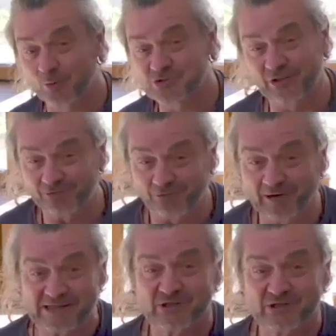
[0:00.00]
wanted the
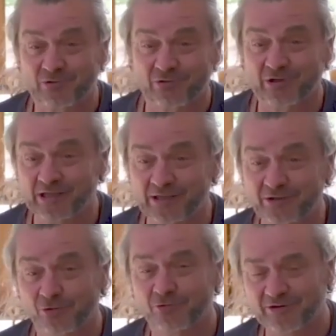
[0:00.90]
rain so that the
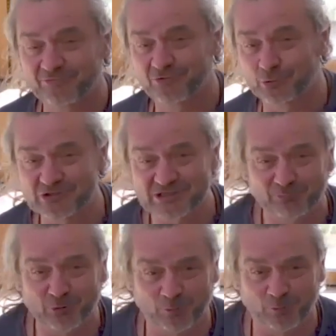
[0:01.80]
concrete floor would set
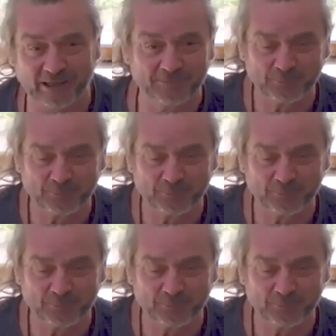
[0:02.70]
properly.